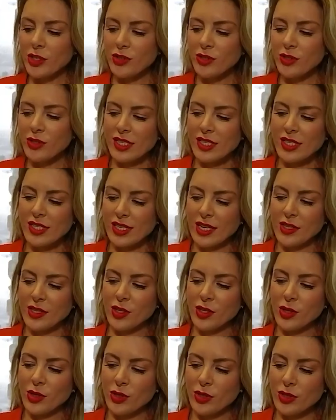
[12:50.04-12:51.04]
you did
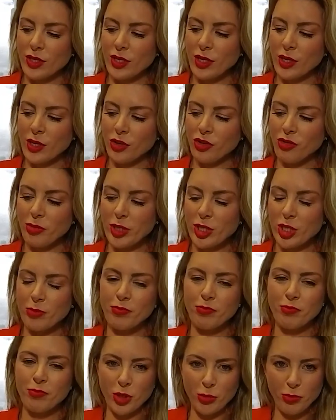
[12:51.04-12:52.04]
say that you've
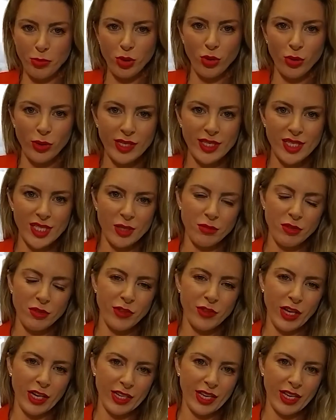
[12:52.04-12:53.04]
been deploying some
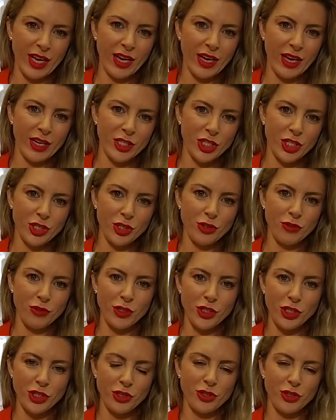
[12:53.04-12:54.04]
of that cash. You've
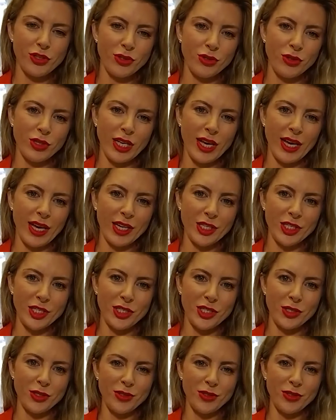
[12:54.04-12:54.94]
reduced your cash.